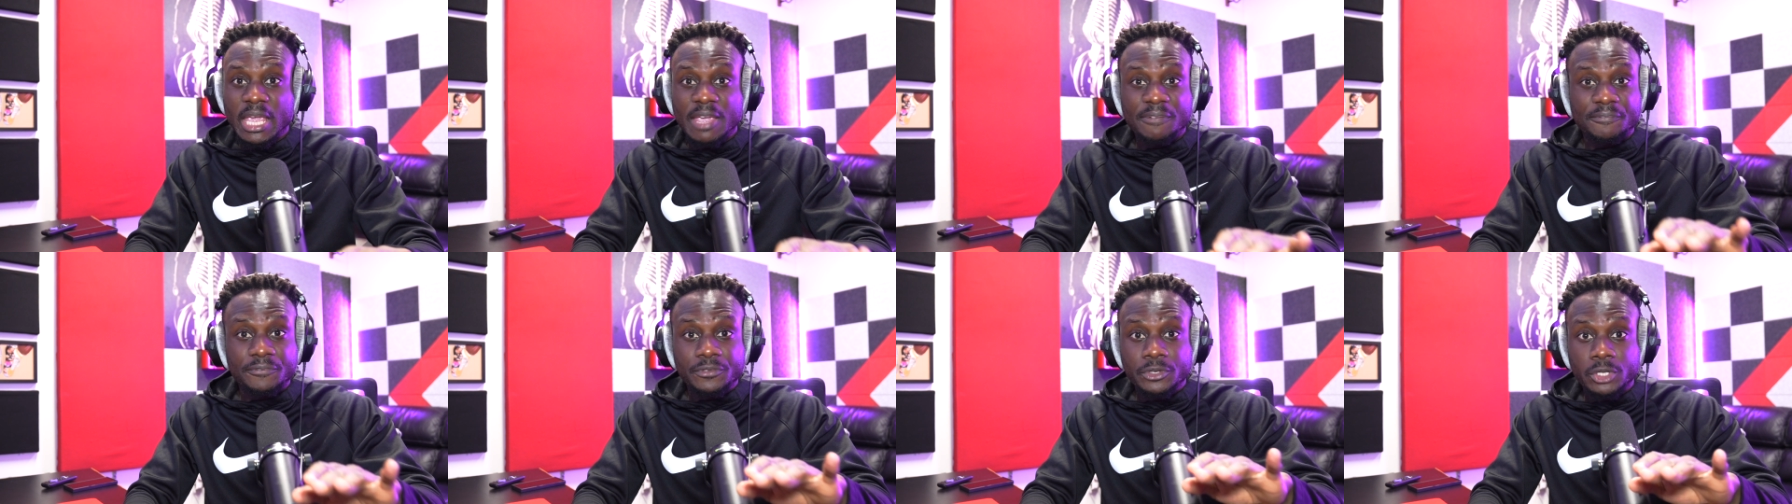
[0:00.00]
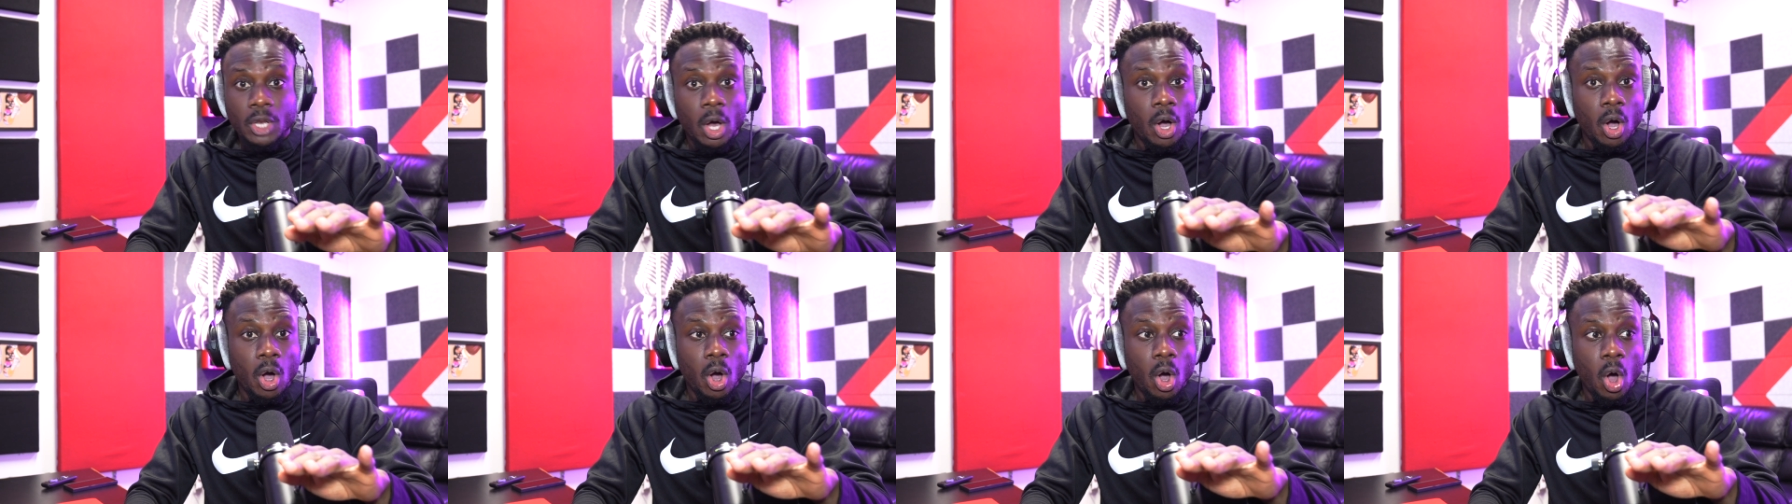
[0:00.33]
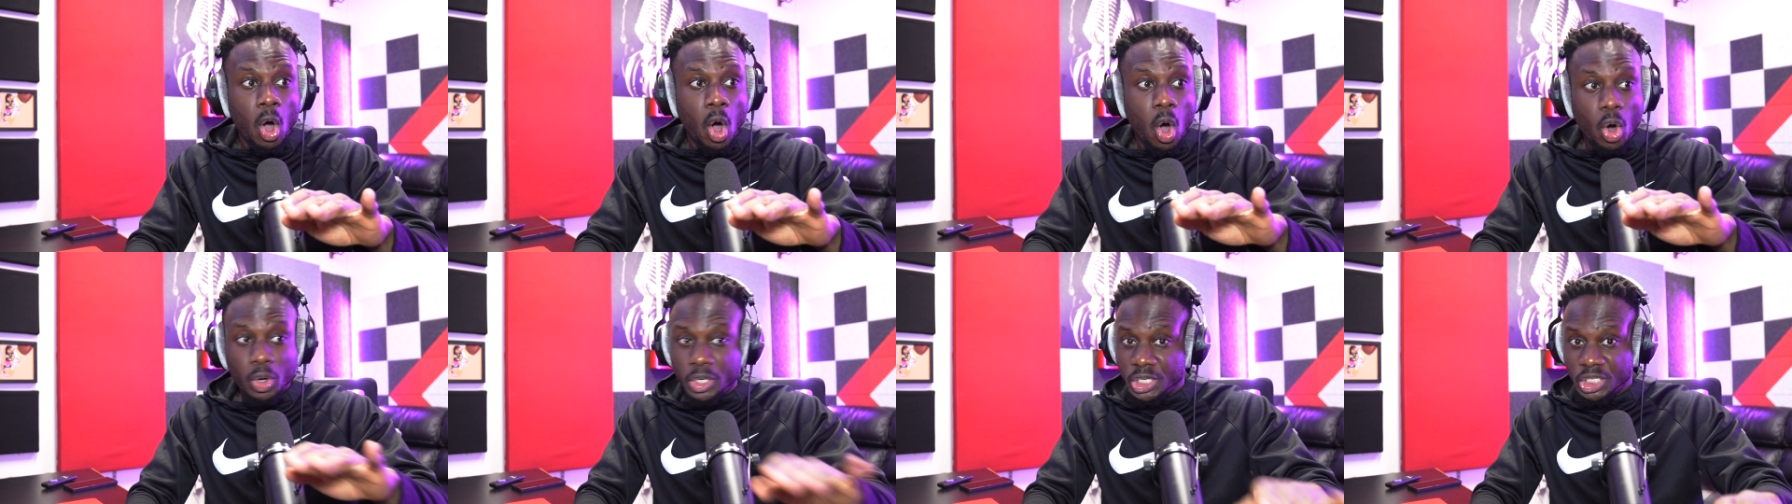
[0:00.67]
if not
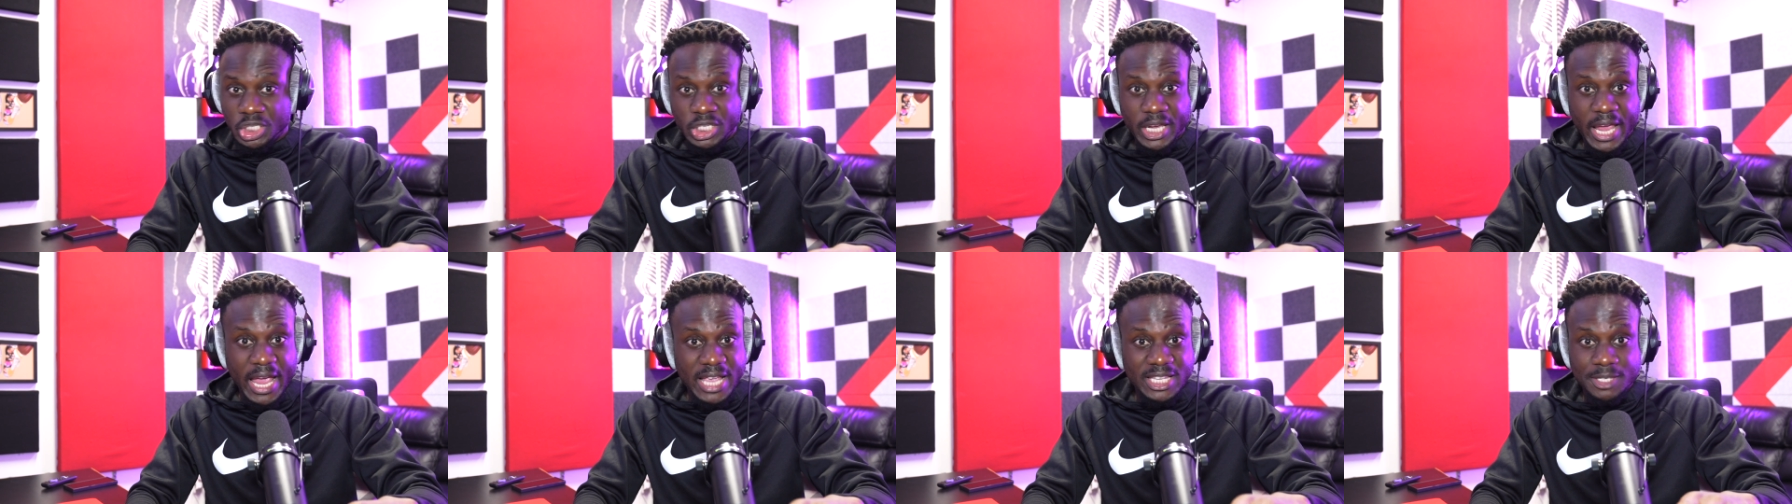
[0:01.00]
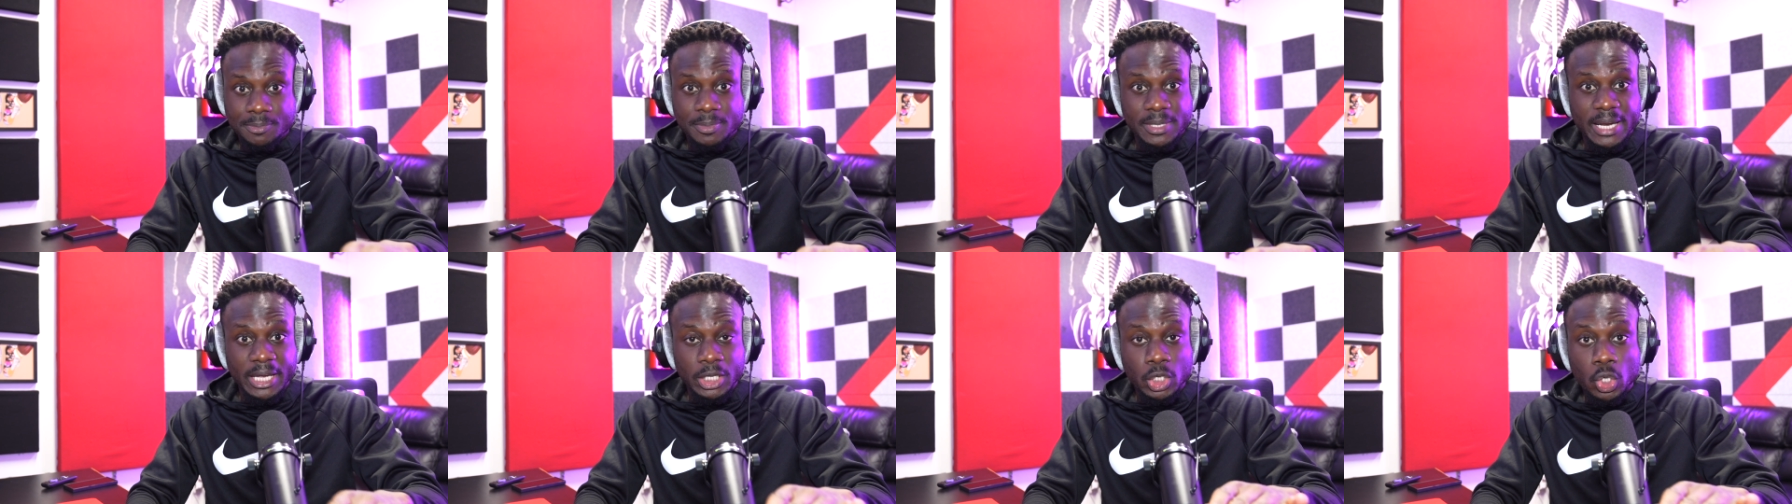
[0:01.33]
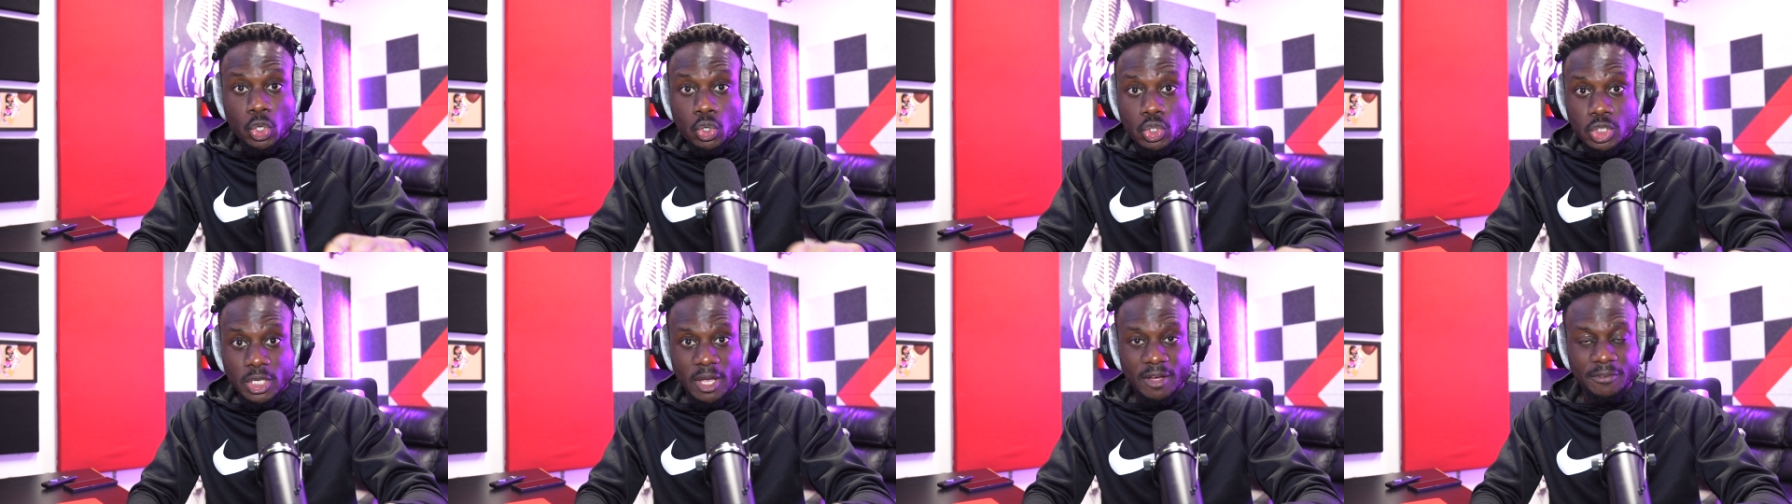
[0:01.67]
all the shit has been
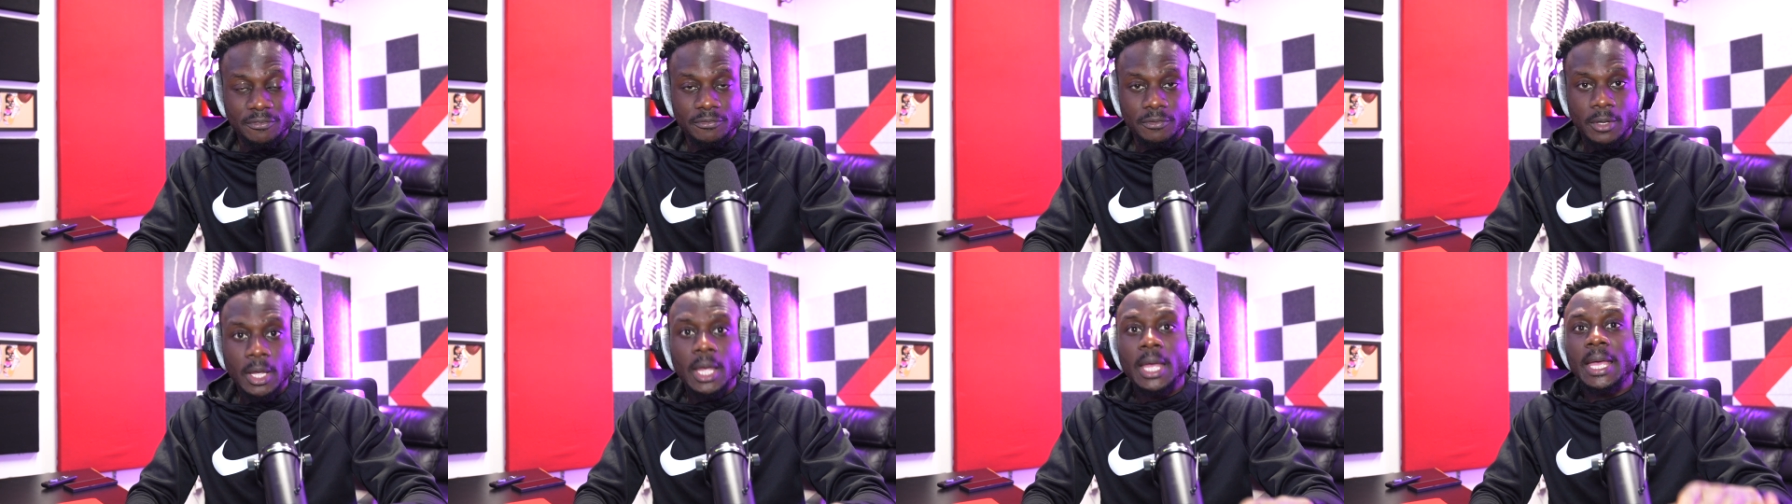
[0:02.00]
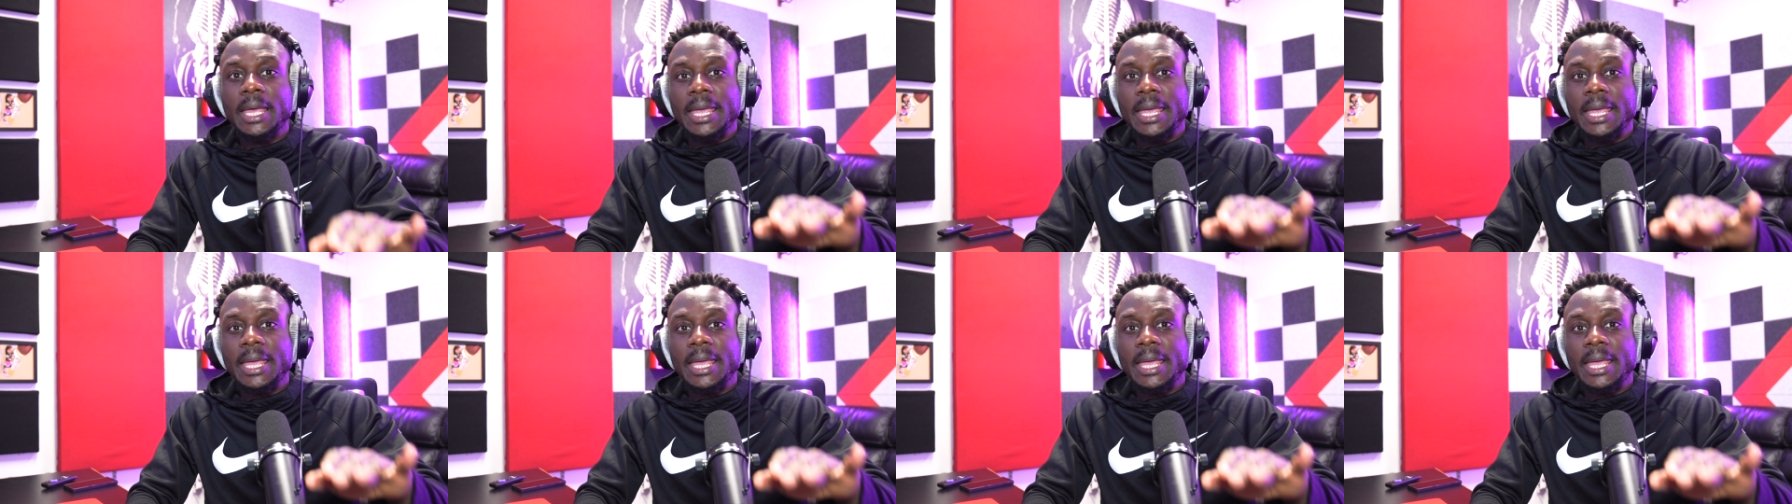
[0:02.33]
accused of,